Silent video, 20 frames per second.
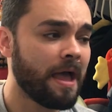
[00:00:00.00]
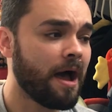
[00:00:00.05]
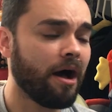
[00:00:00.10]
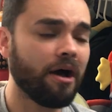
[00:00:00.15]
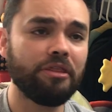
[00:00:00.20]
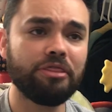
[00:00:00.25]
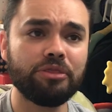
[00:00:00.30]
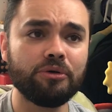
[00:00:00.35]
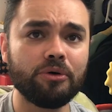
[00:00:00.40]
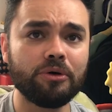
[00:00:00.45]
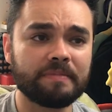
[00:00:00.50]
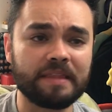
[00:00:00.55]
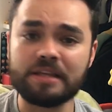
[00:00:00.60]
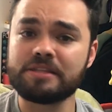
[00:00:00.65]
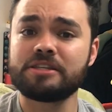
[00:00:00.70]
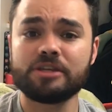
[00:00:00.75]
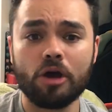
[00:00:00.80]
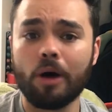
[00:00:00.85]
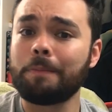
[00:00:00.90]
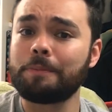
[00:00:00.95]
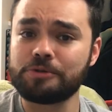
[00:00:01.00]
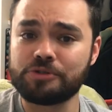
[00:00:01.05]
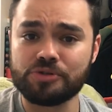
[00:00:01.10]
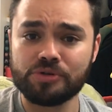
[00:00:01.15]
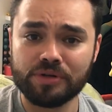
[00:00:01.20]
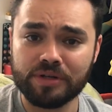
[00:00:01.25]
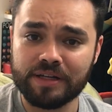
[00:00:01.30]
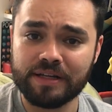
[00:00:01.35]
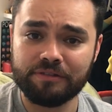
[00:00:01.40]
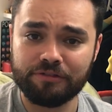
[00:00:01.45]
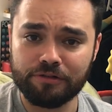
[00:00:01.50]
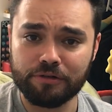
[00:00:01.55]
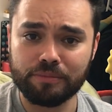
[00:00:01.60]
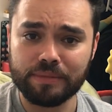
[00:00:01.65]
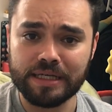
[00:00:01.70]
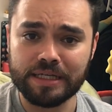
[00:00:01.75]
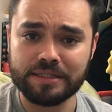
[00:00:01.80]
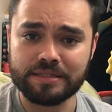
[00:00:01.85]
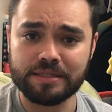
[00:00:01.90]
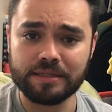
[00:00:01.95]
I thought there's the opportunity for
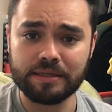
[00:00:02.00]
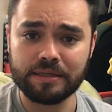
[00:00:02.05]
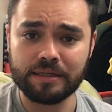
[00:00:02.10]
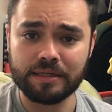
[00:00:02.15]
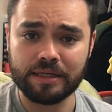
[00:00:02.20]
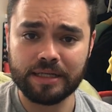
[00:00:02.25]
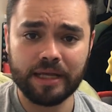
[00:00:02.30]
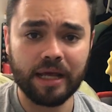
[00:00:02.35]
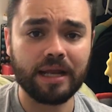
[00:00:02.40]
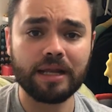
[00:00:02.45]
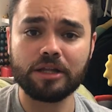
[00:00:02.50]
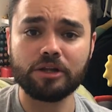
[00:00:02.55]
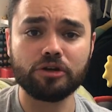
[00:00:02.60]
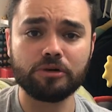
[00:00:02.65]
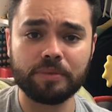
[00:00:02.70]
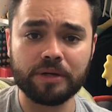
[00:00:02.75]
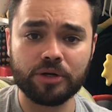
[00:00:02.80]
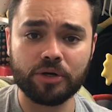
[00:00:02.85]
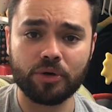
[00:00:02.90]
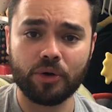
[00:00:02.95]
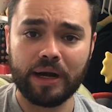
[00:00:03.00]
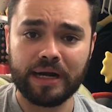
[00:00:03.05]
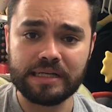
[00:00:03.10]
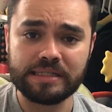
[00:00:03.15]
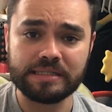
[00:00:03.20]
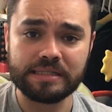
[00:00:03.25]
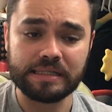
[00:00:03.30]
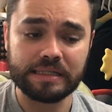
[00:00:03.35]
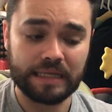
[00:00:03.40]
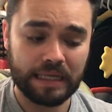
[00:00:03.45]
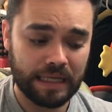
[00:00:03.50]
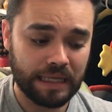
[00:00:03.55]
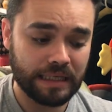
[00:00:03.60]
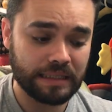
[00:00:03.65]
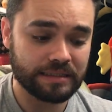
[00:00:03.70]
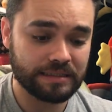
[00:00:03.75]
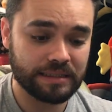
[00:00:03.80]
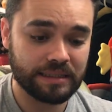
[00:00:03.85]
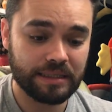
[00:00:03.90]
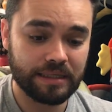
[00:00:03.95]
me to get a little bit crazy,
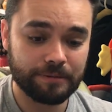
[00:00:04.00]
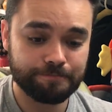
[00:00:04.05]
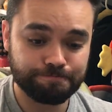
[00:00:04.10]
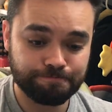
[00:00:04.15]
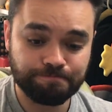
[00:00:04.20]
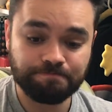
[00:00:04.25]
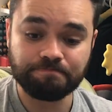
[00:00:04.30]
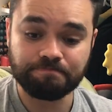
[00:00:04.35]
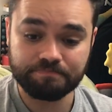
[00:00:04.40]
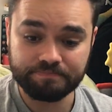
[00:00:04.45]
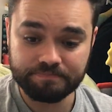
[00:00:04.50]
and